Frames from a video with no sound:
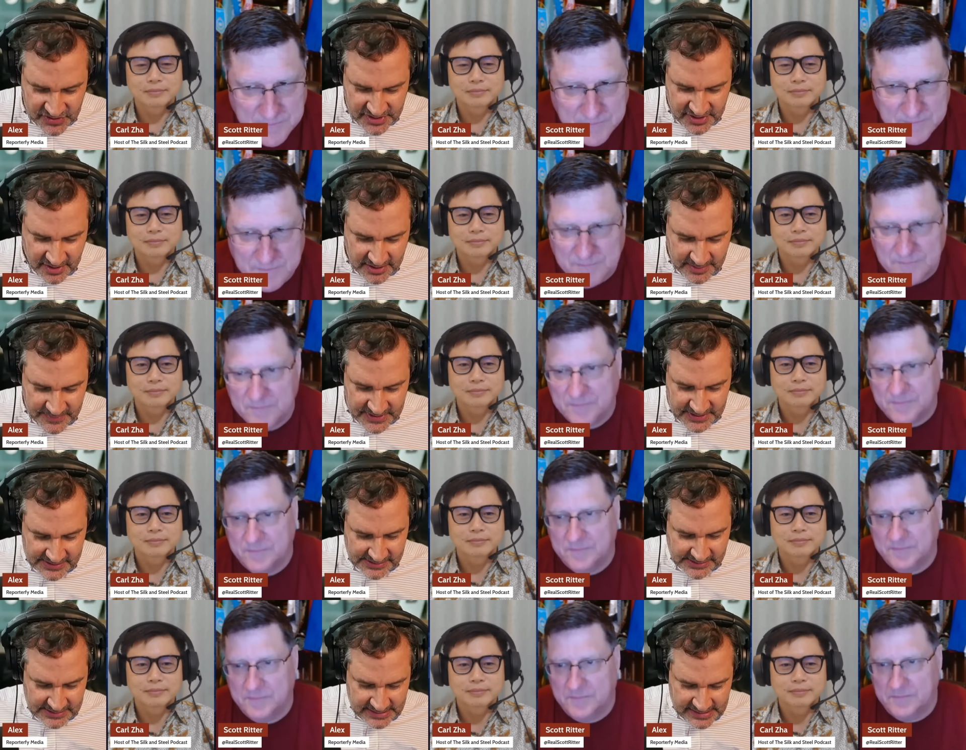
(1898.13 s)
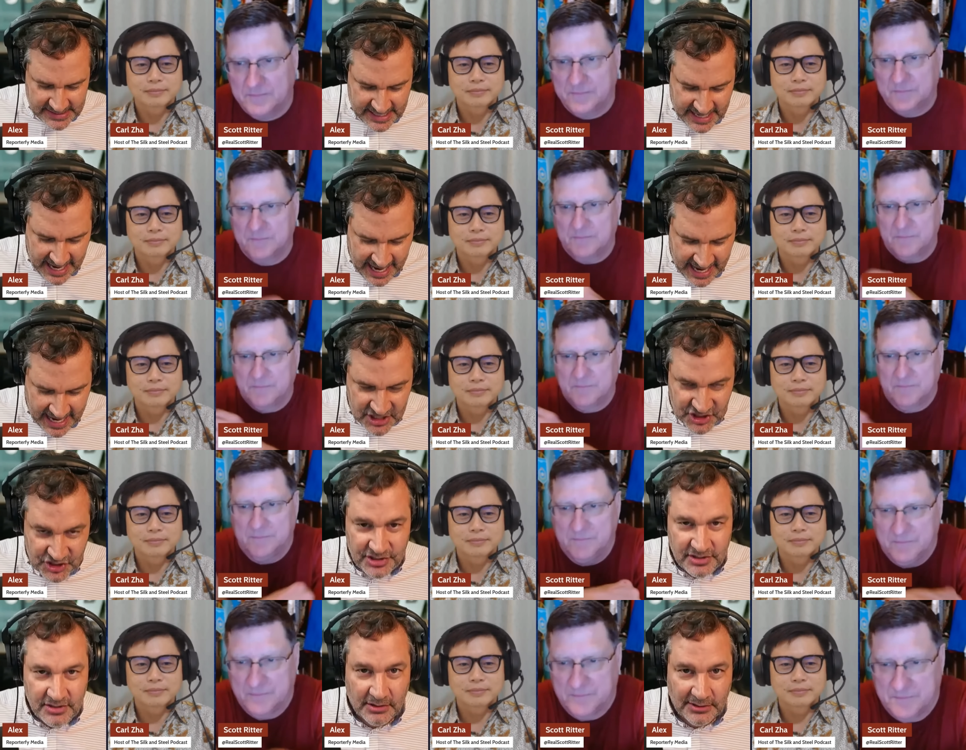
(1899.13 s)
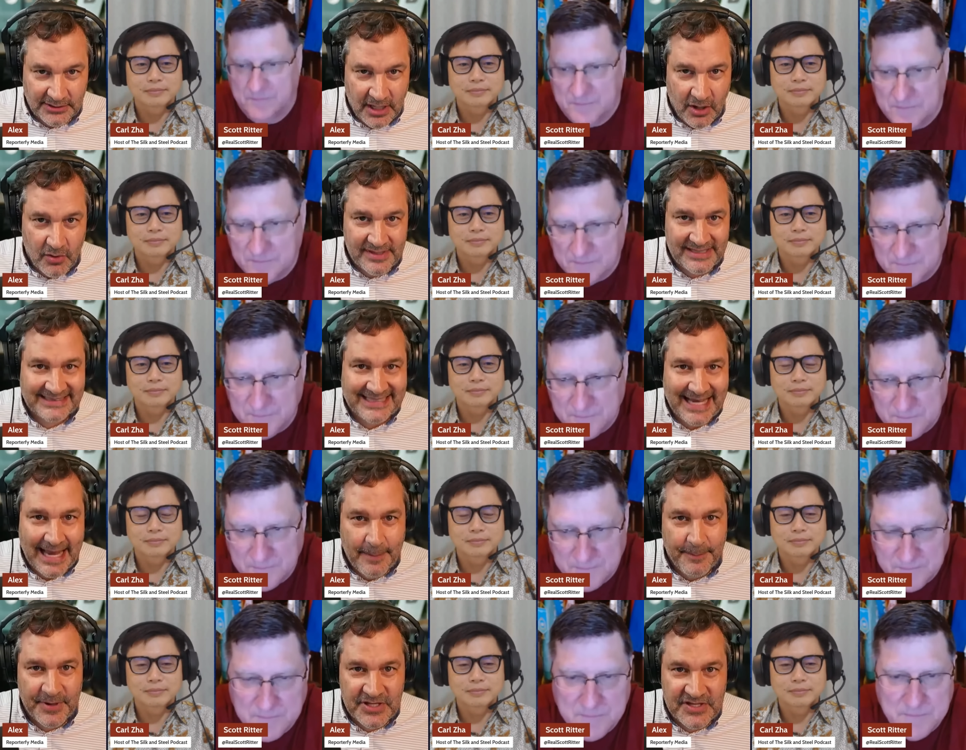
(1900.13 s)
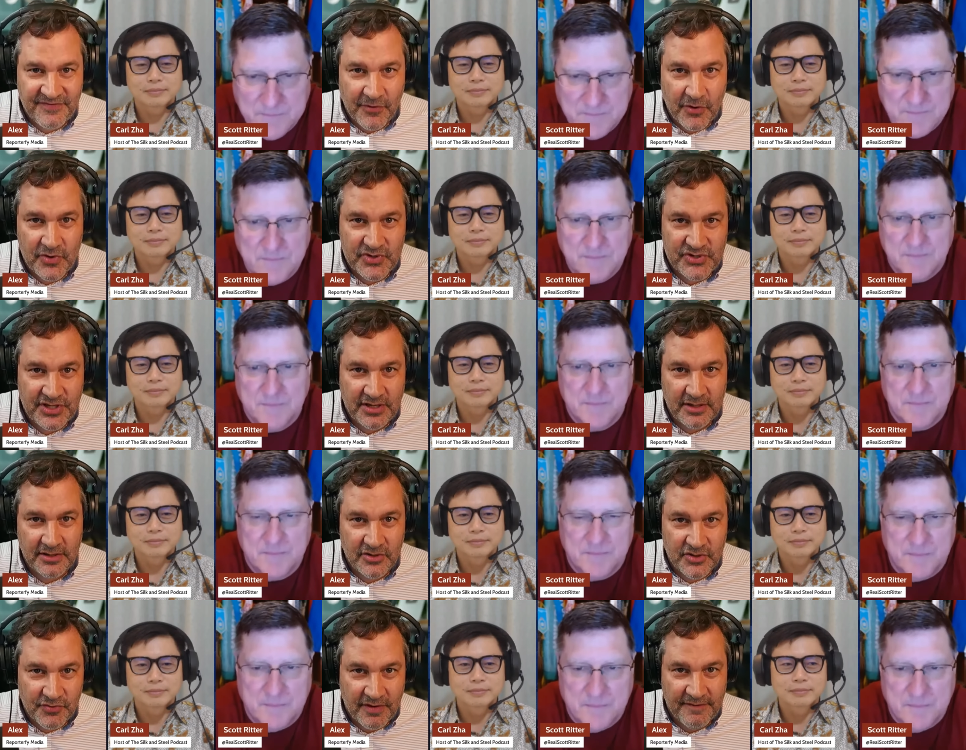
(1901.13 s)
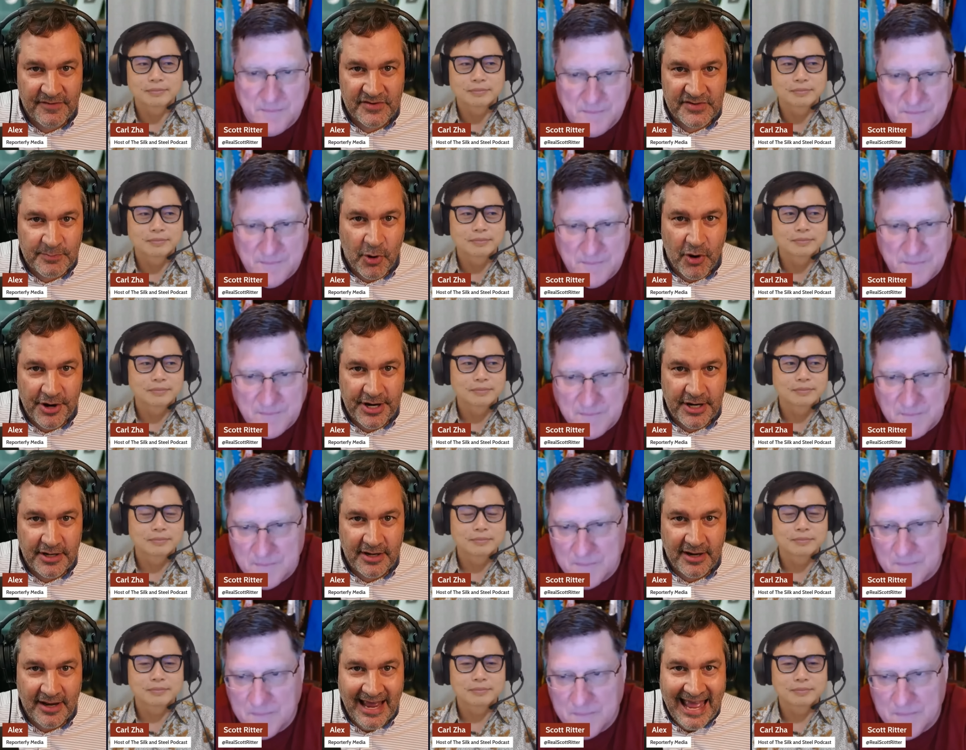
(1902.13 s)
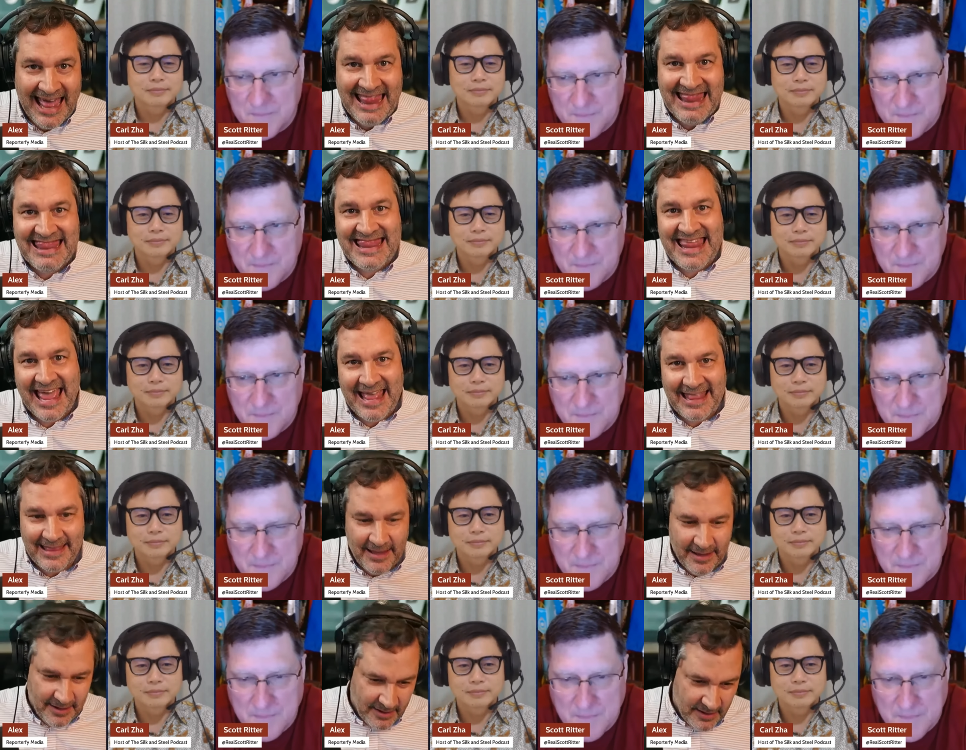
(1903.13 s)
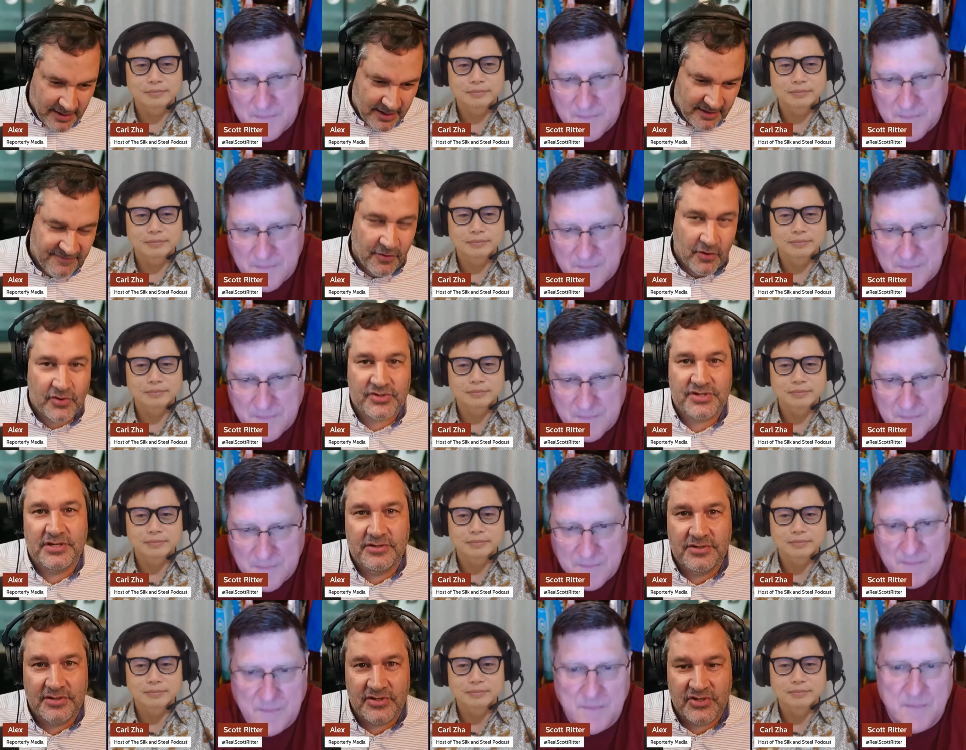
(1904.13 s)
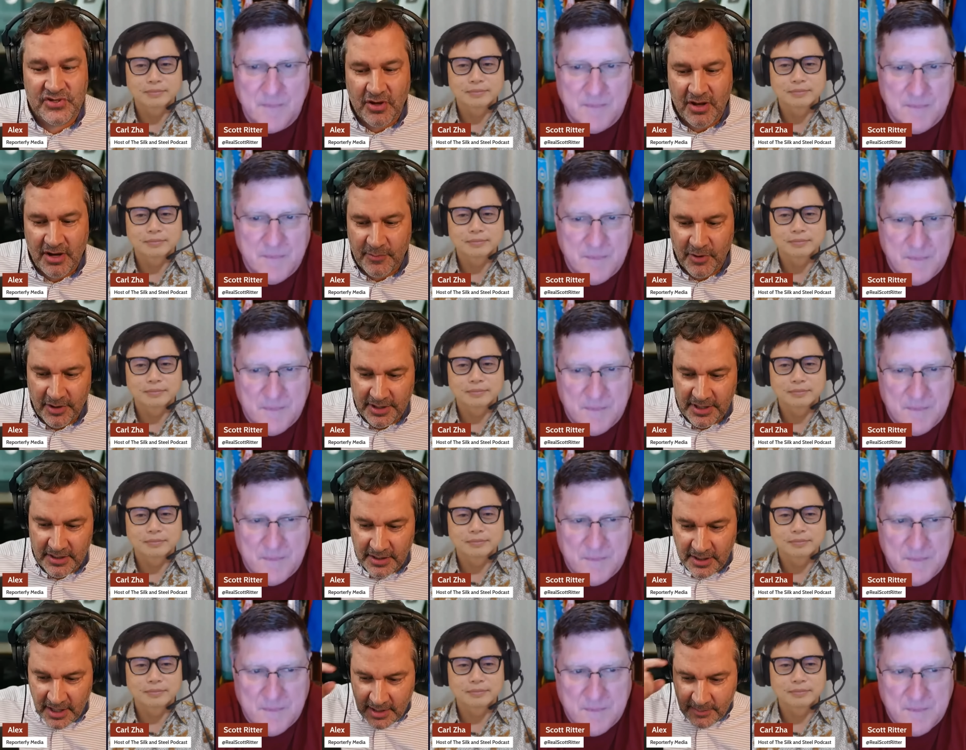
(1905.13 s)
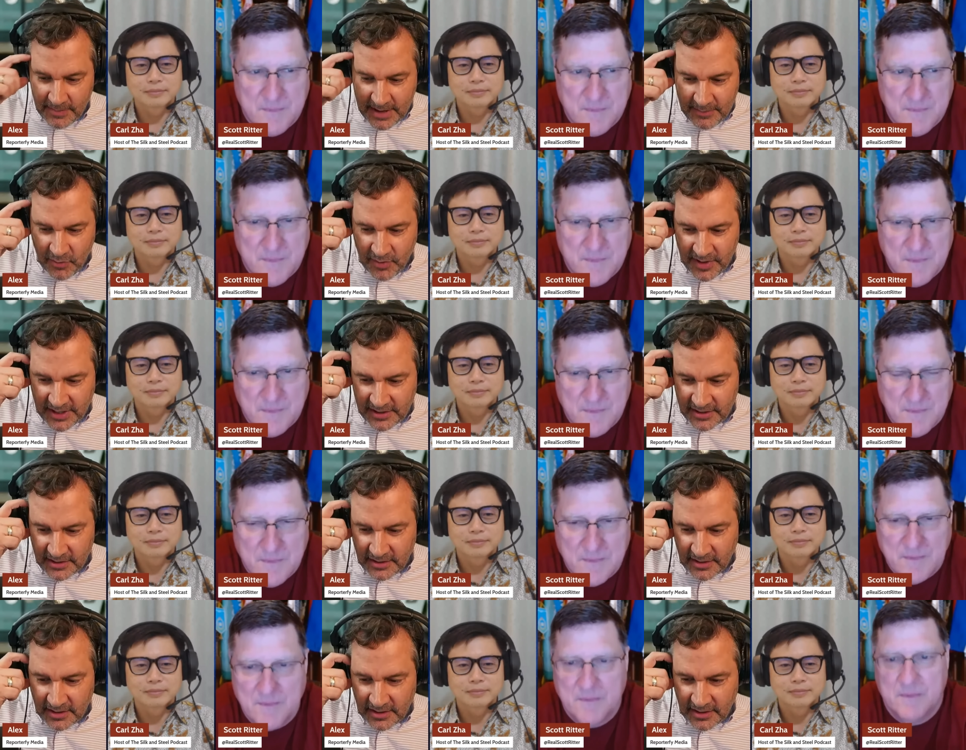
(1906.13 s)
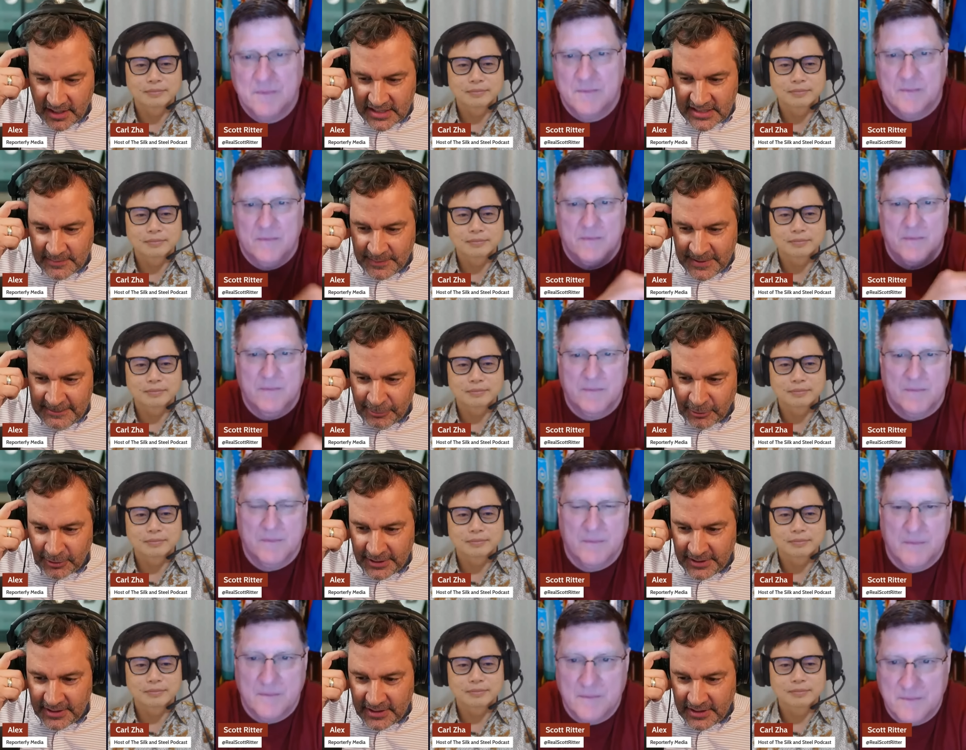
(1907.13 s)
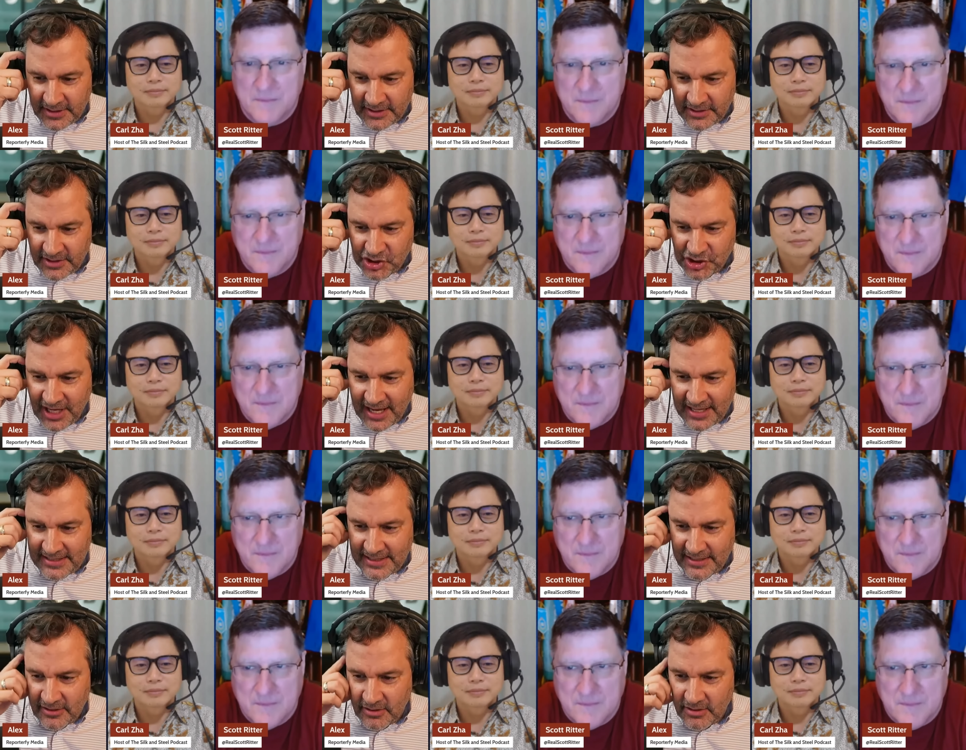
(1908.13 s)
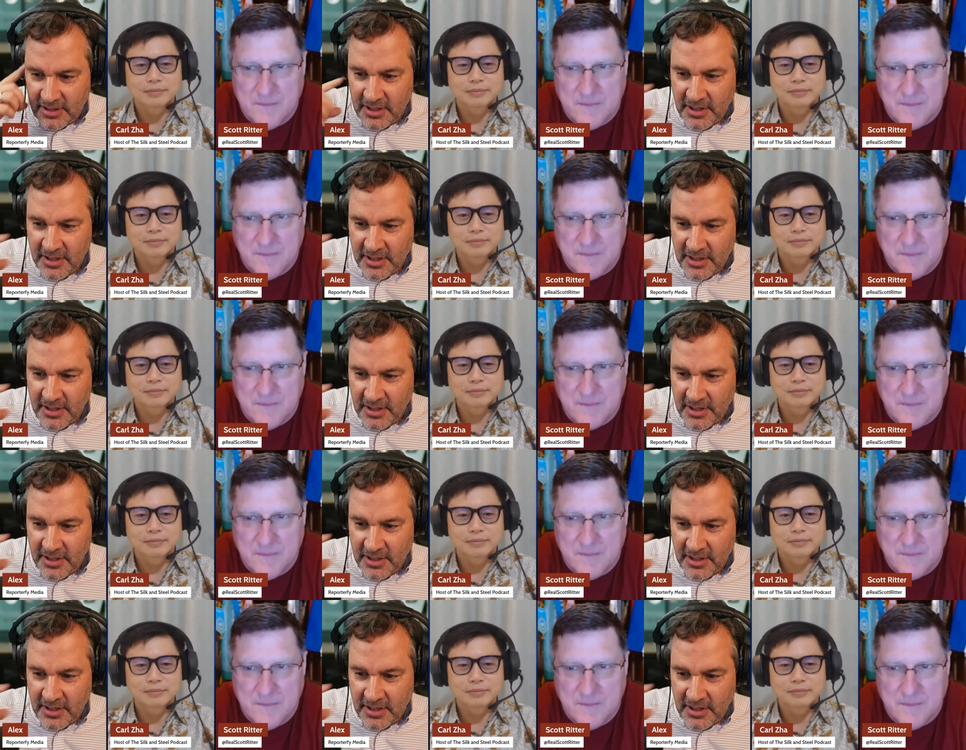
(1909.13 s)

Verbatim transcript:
Speaker 1: times. The action always happens first in the derivatives market, and then it falls into the stock market. Maybe we can uh, get some people in the in the chat here